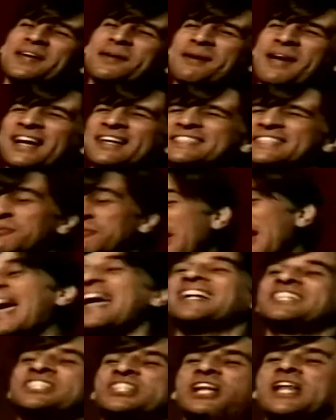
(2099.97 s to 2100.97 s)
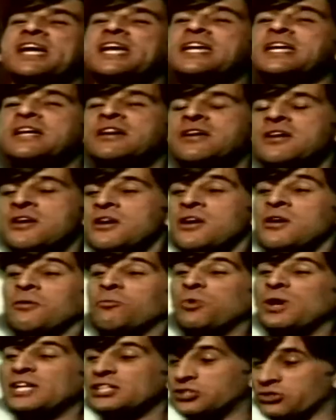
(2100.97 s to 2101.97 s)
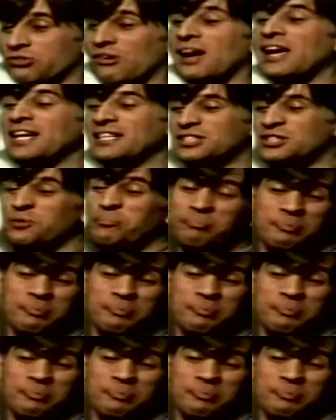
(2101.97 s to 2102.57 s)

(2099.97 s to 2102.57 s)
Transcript: about it. I said, well, actually, we train some